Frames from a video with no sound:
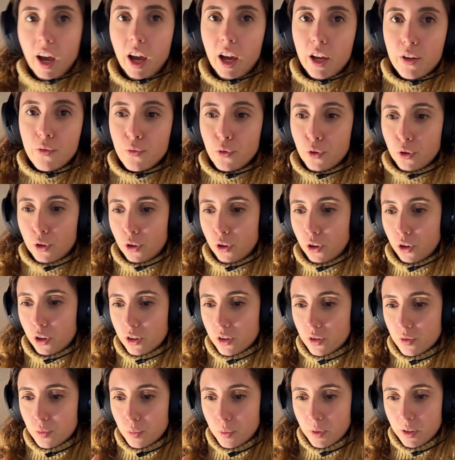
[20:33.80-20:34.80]
I
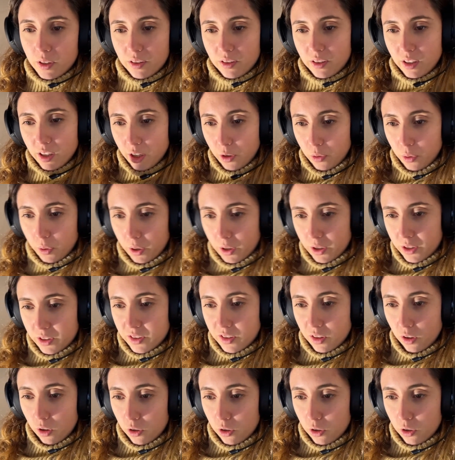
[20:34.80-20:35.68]
forgot, but the crust